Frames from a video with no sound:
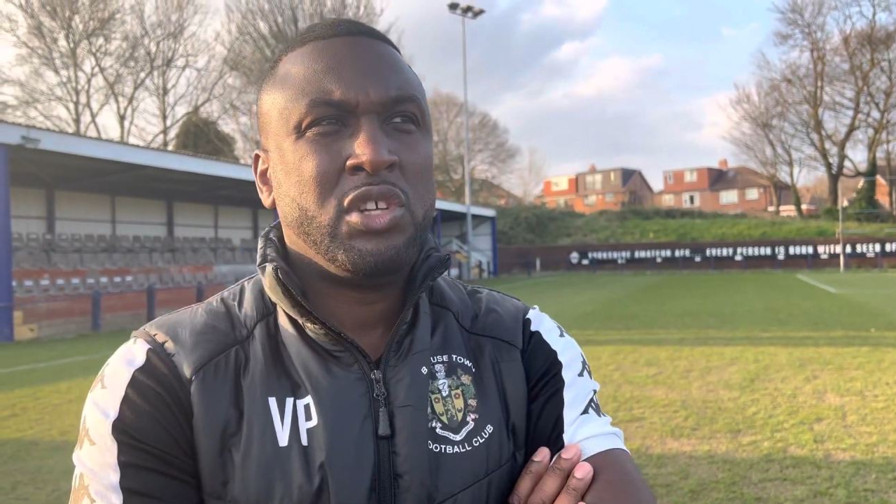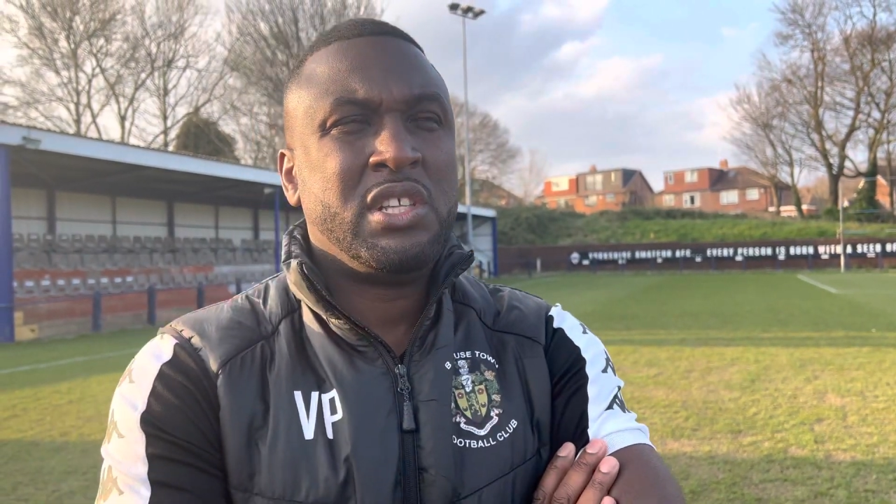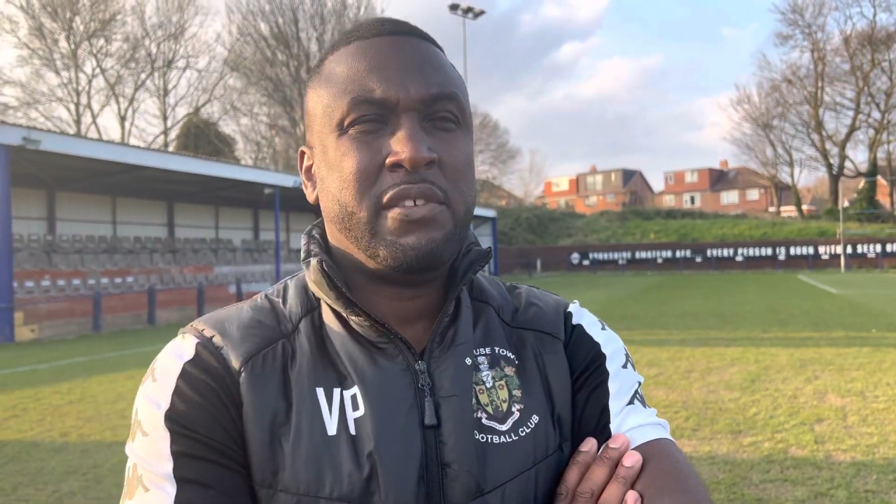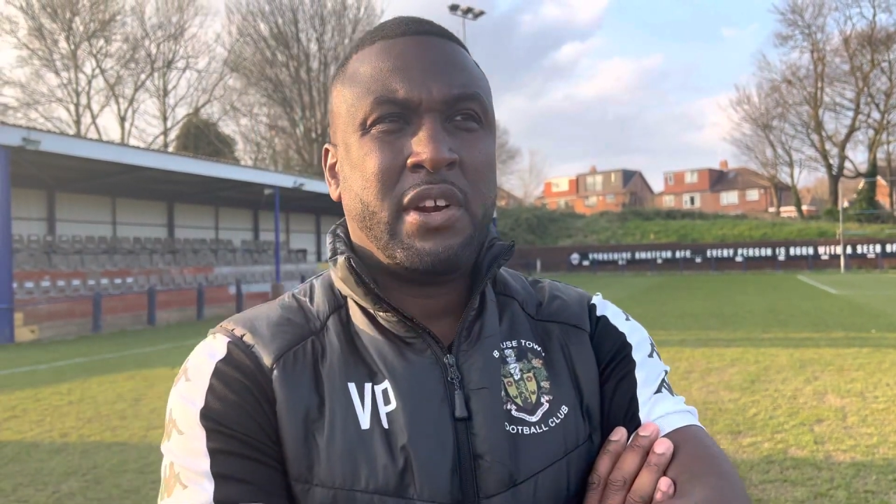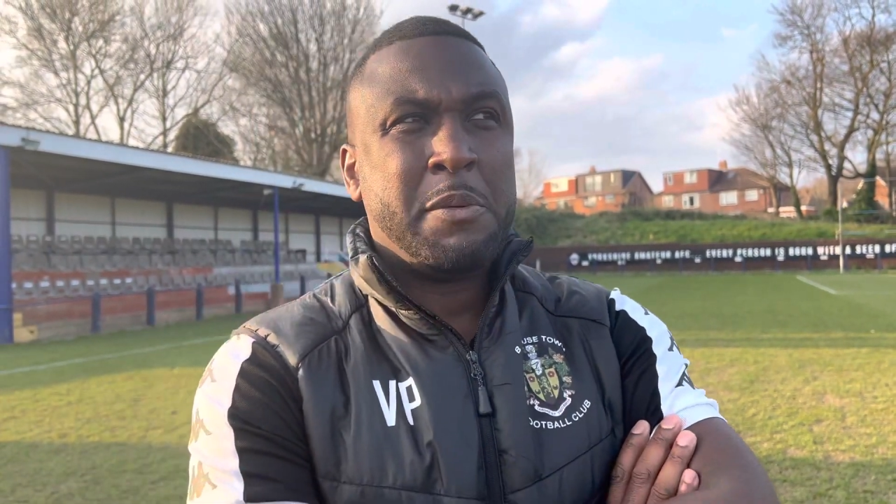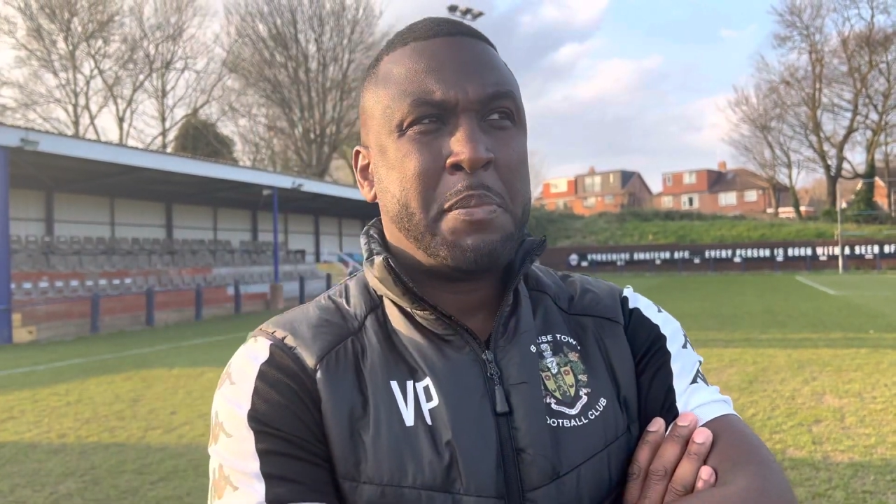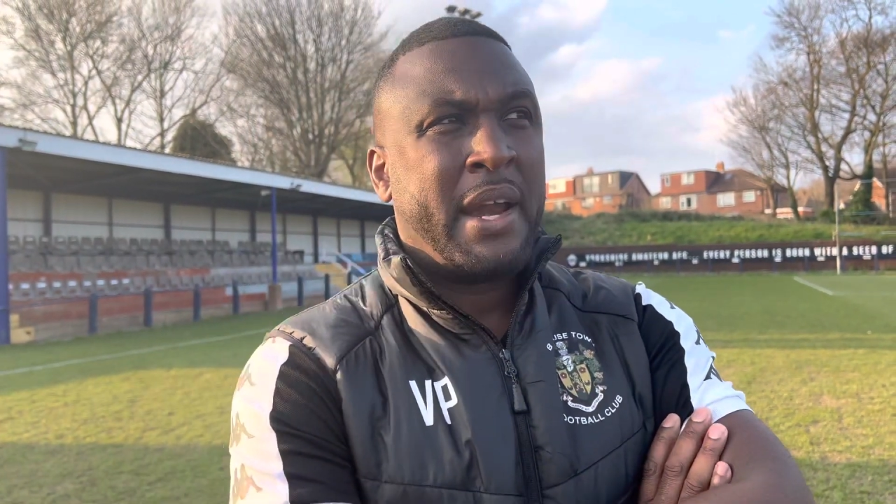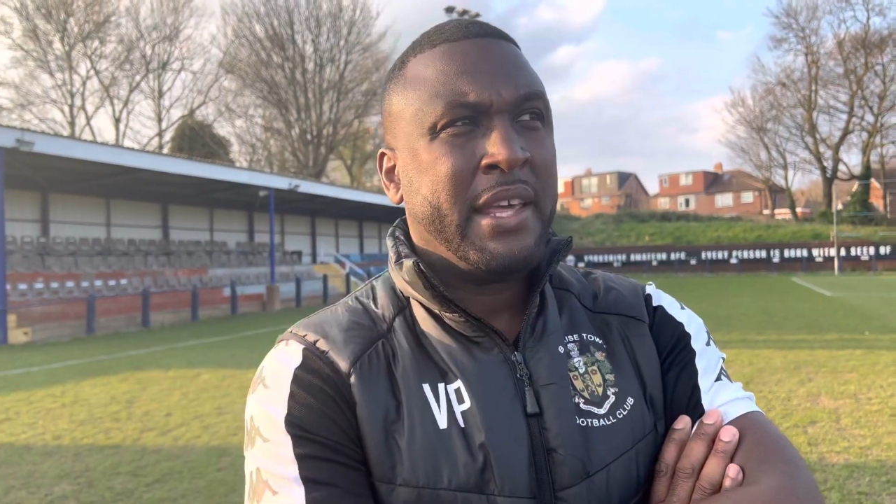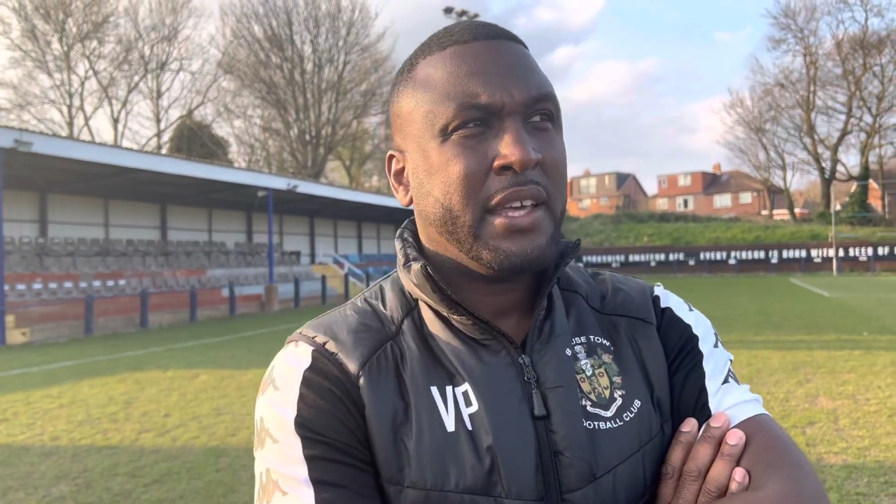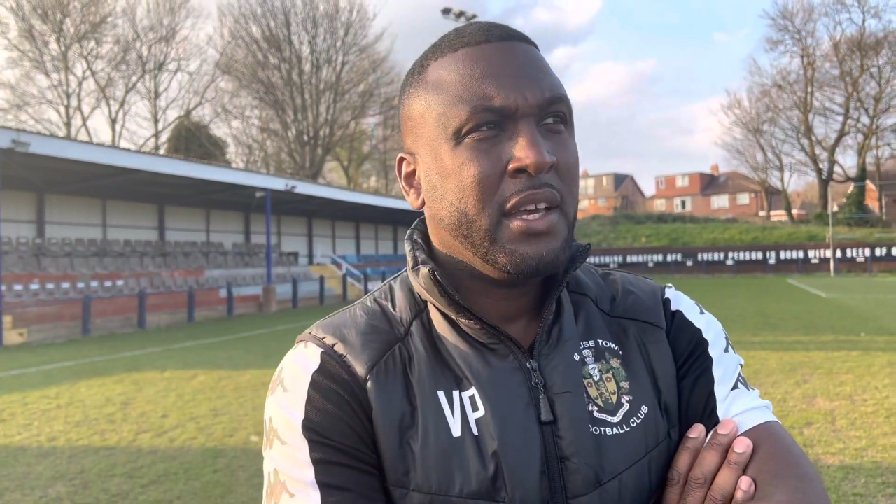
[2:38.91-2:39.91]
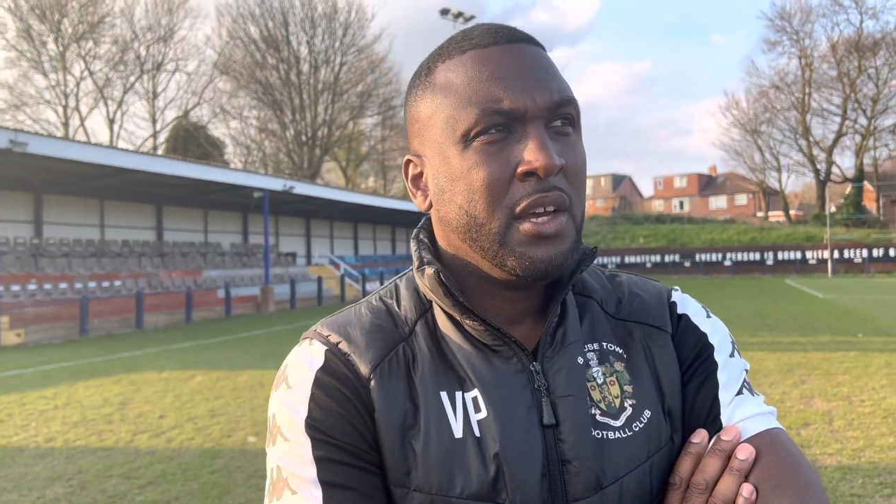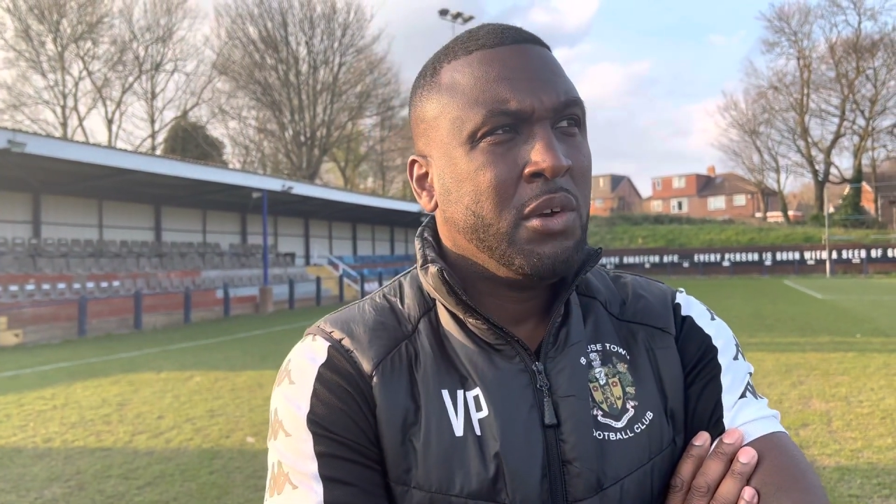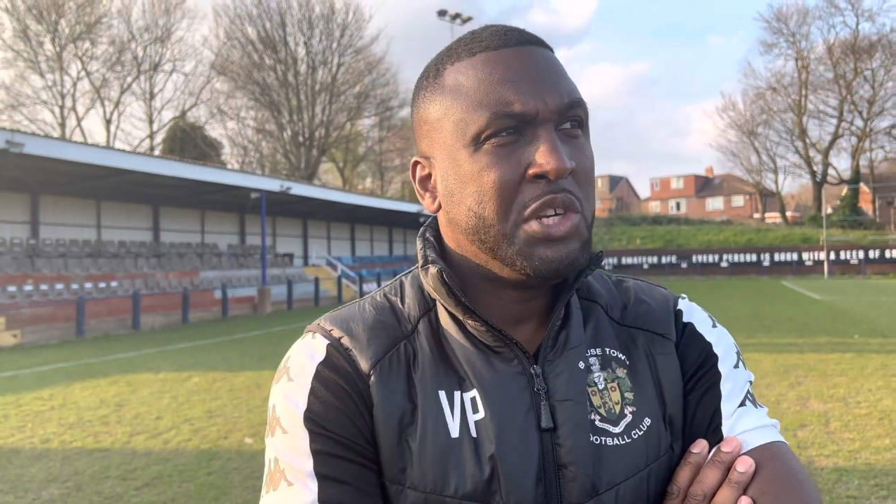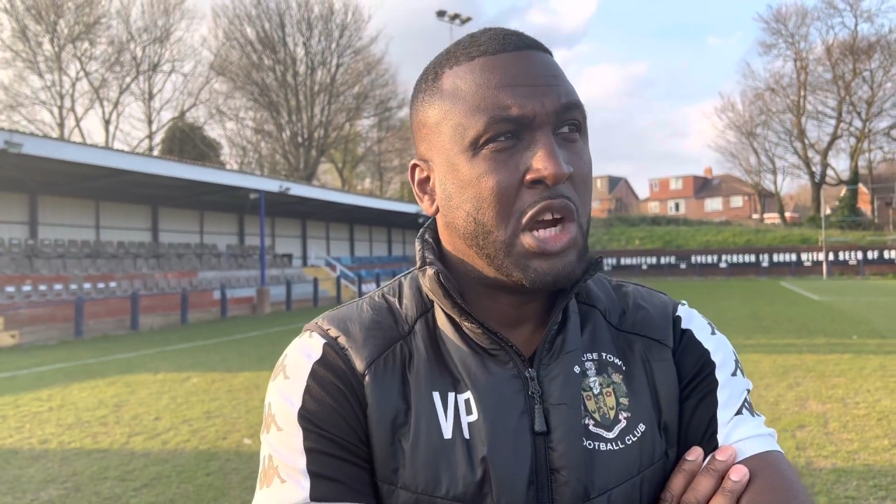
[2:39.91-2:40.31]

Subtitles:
There's never any panic, which